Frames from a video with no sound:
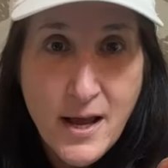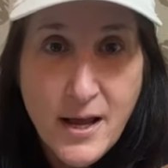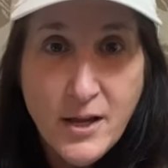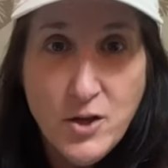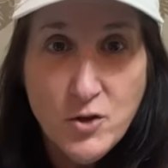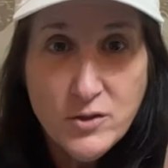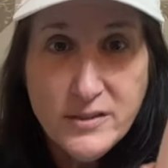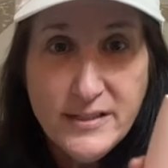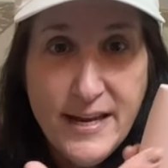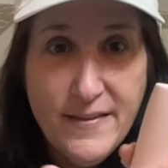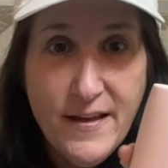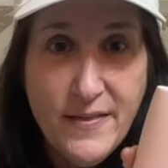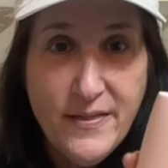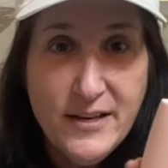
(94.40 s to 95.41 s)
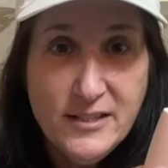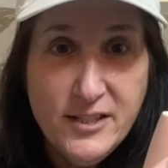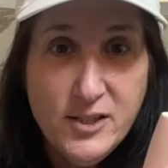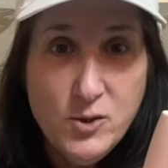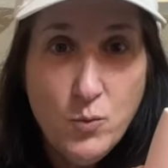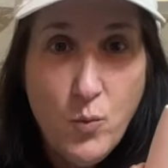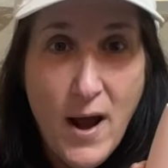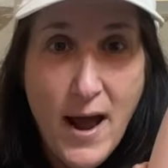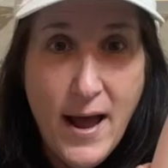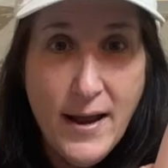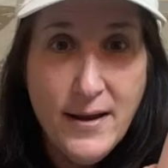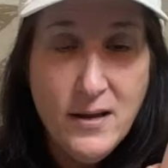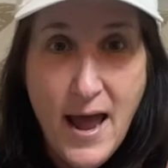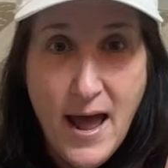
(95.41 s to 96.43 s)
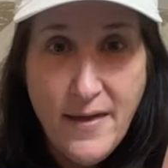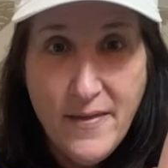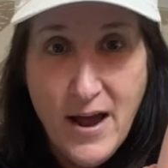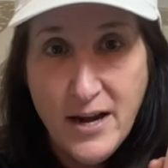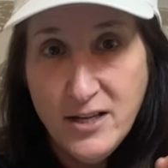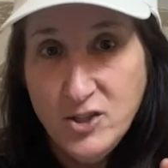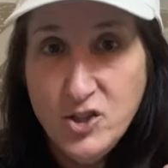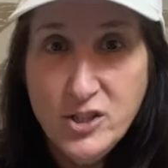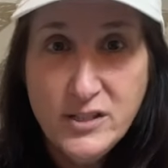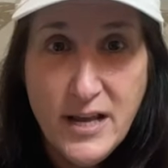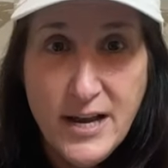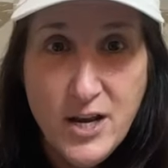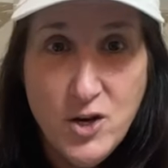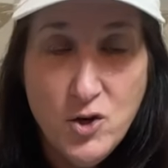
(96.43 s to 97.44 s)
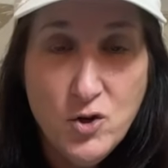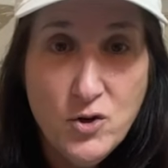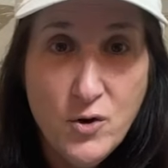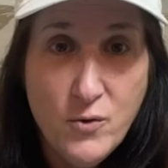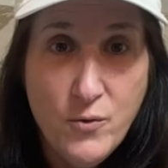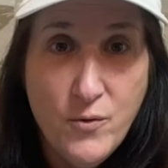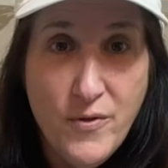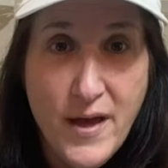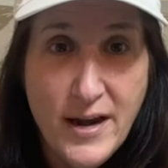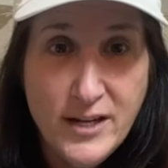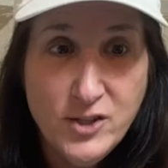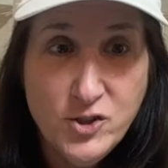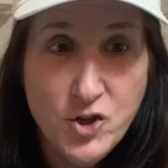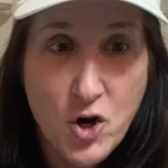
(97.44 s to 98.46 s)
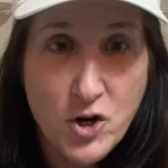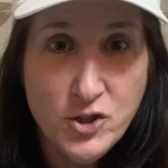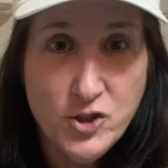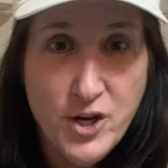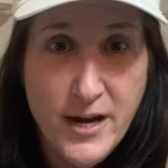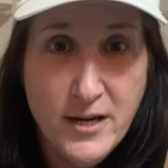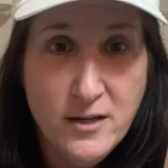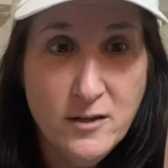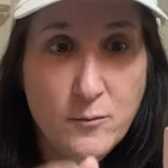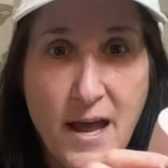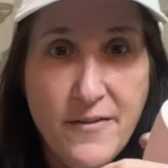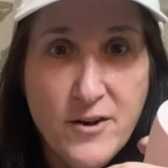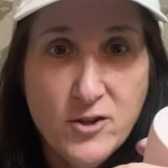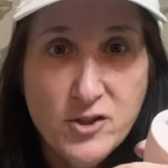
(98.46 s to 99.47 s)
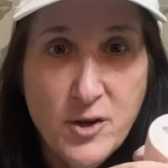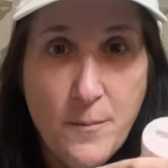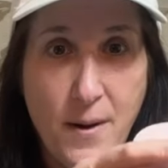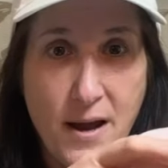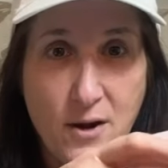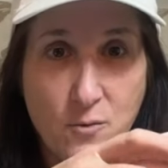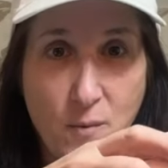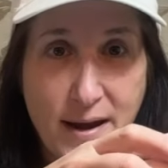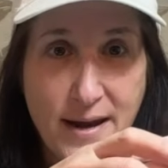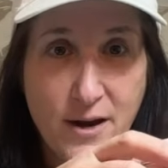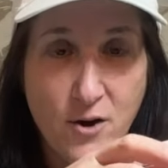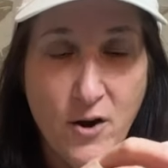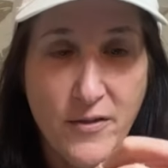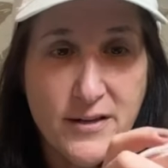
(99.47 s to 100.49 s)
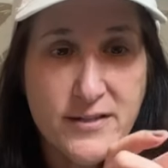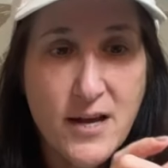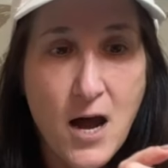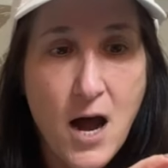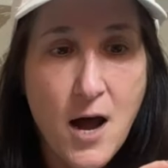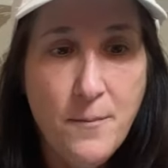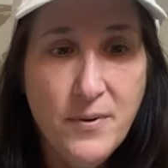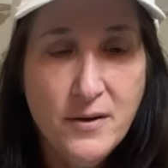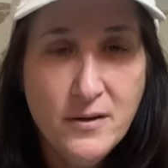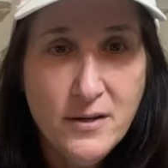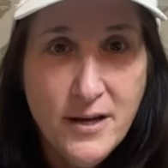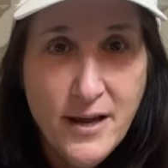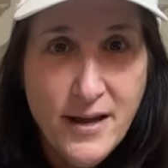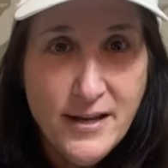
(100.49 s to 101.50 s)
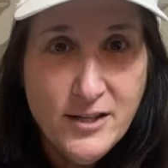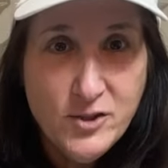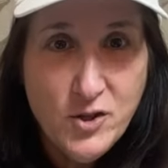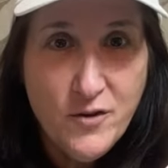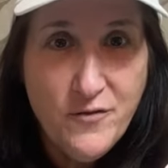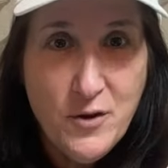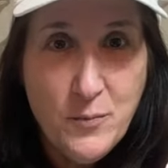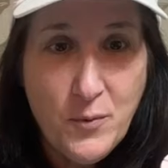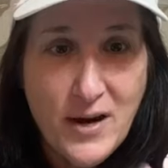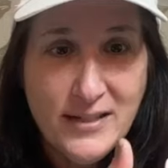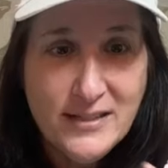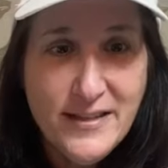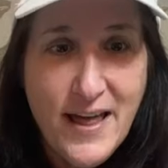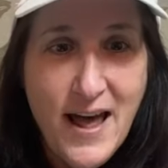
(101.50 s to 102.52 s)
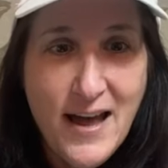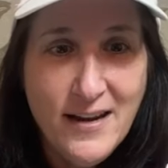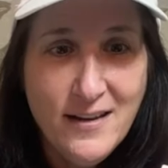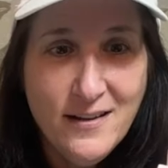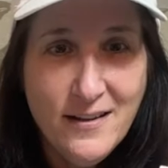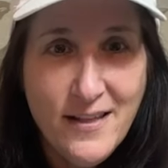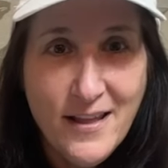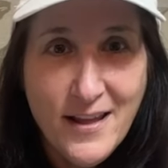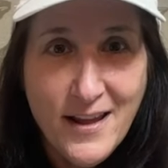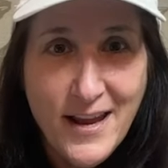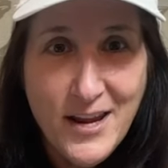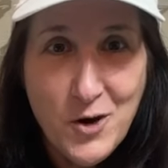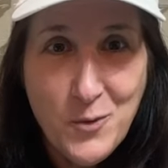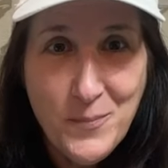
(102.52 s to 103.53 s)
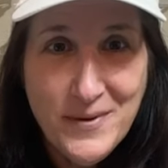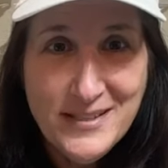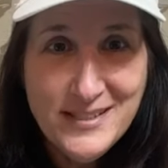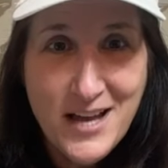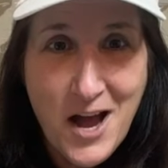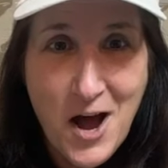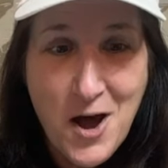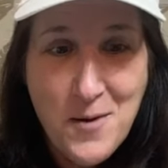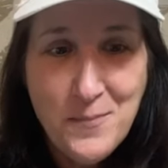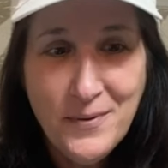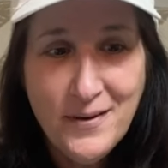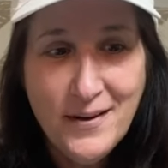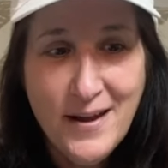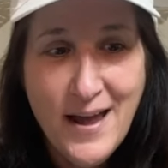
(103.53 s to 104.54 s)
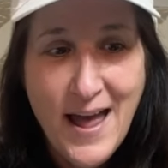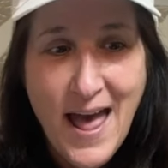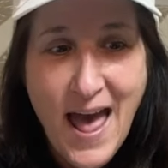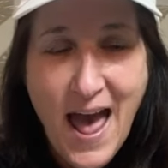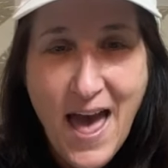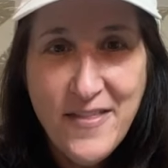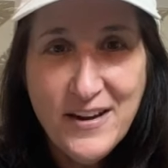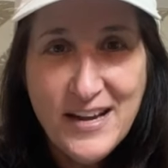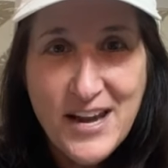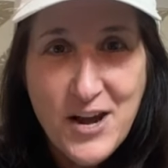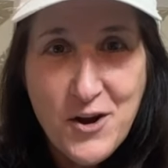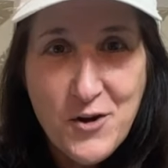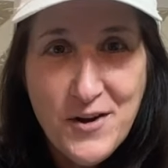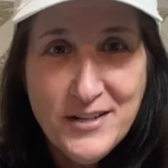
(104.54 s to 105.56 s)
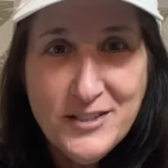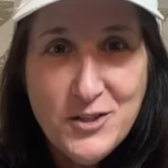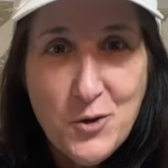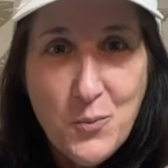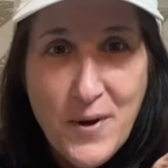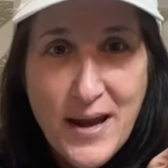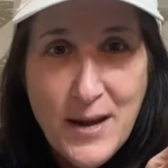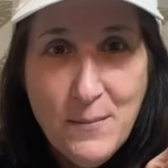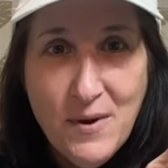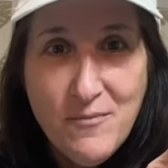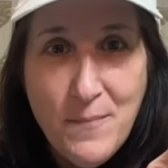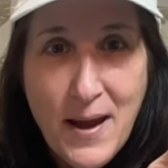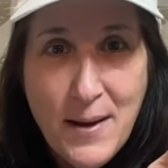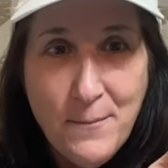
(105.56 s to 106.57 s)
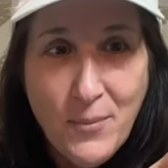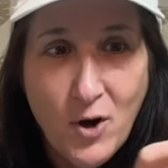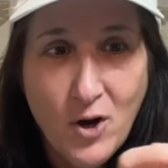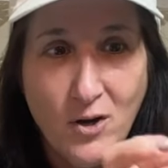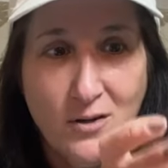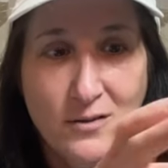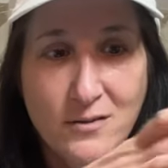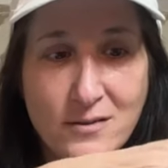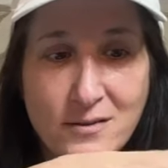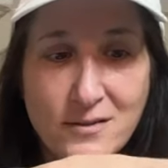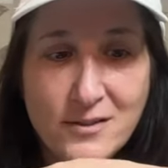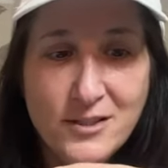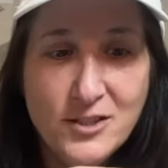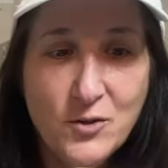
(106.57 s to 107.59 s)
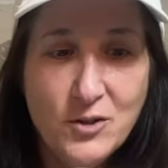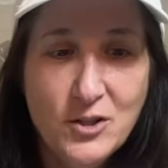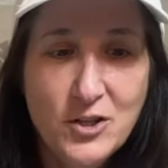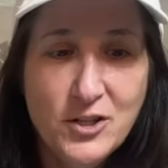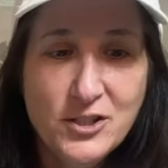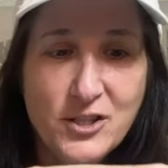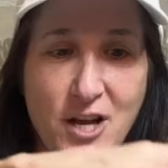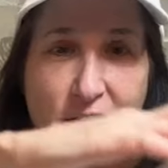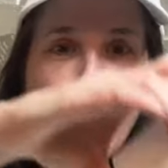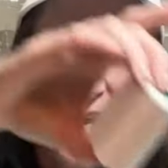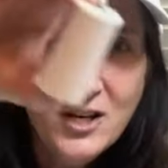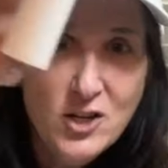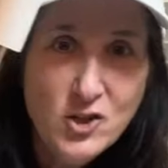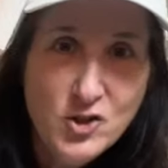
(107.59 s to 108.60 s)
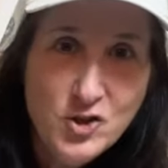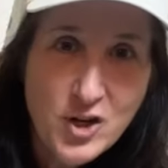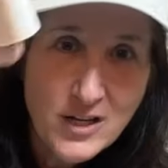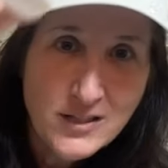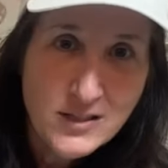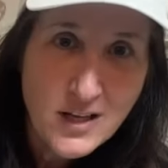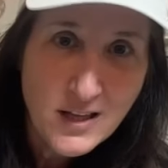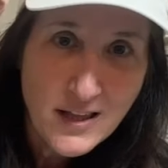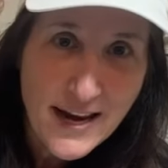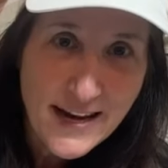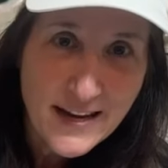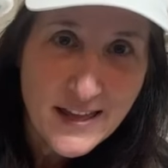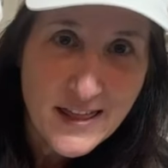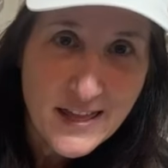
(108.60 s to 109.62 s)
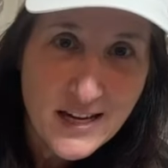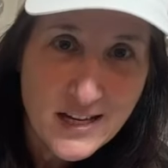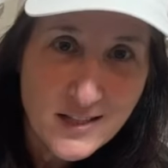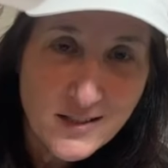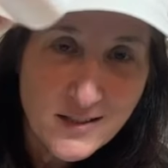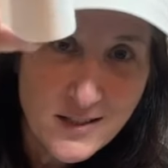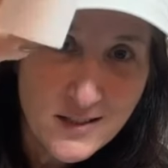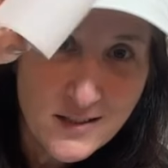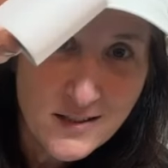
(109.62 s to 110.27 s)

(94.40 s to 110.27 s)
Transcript: you'll see that this is red, and that is just letting you know that it's charging. And there's a button right here on the top. So if you press that, it opens up. And then here is the ream of paper. So it looks just like this.